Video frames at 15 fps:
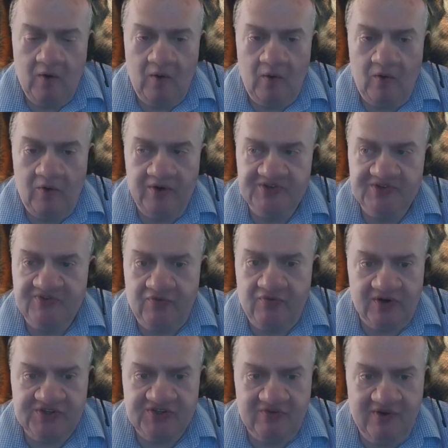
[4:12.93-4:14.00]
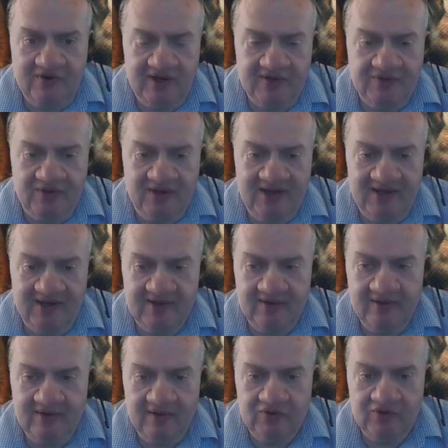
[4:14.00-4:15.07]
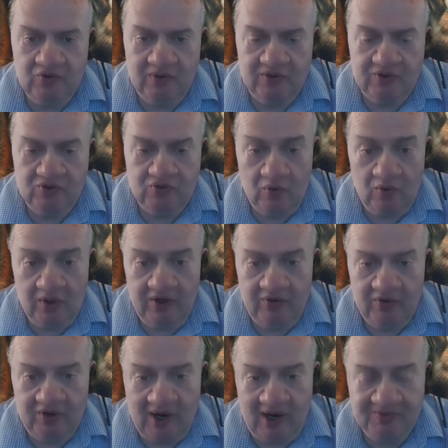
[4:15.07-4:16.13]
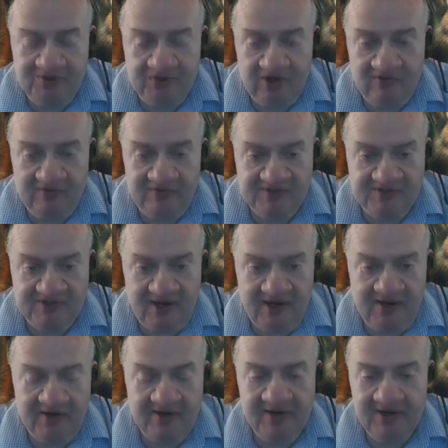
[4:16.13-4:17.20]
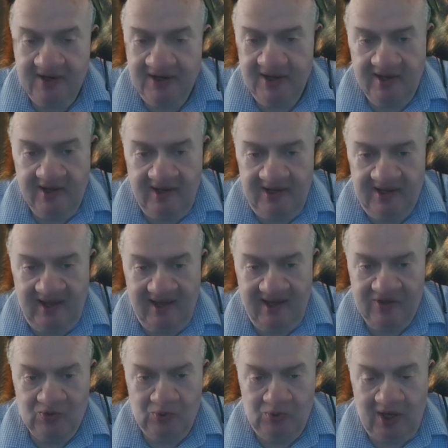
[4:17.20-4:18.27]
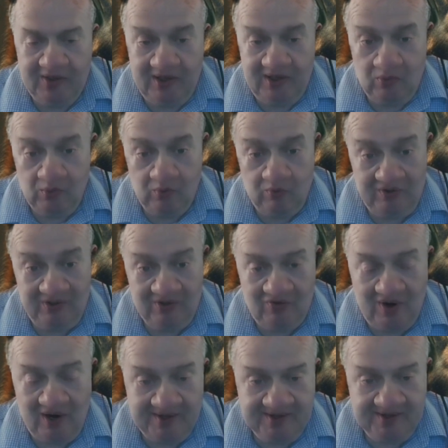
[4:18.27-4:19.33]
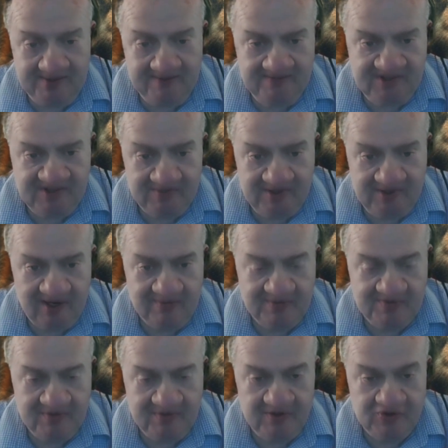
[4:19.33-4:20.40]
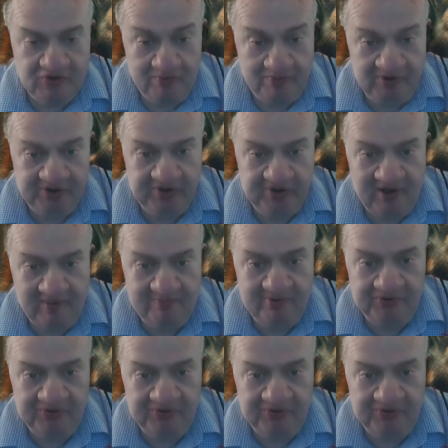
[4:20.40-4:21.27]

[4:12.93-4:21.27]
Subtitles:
or it's frustrated to get to a toy or an object of desire, it can't do that and it will redirect sometimes because you build it up,